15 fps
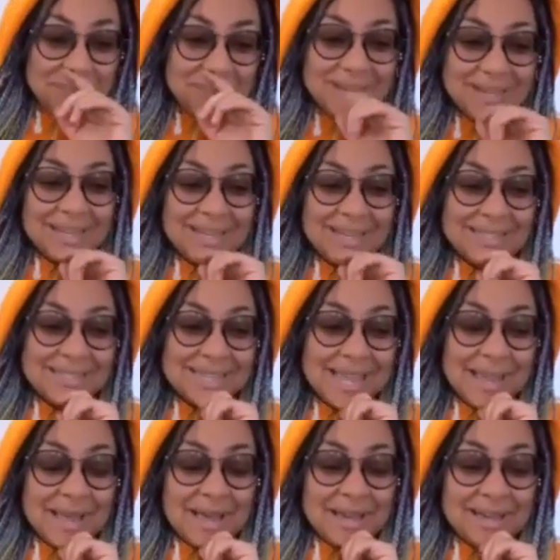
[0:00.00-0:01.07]
but it's
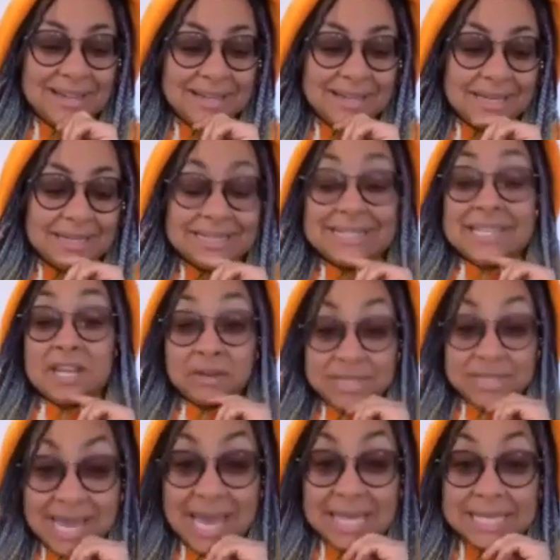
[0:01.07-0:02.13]
a
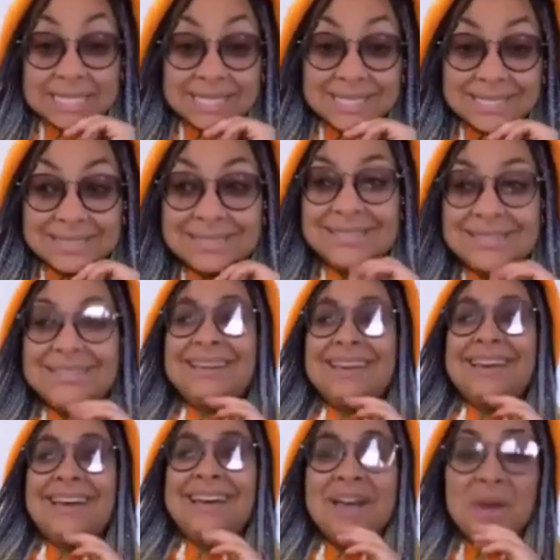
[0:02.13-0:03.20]
secret text
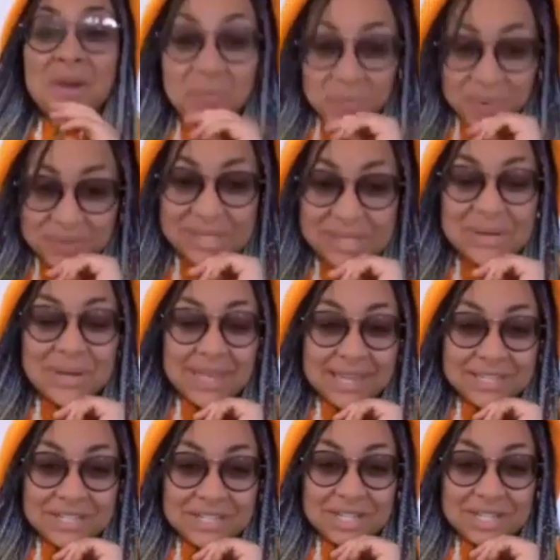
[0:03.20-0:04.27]
with a
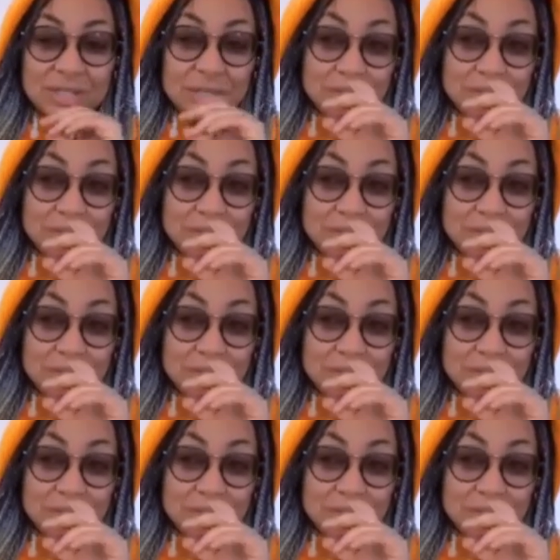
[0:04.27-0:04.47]
location.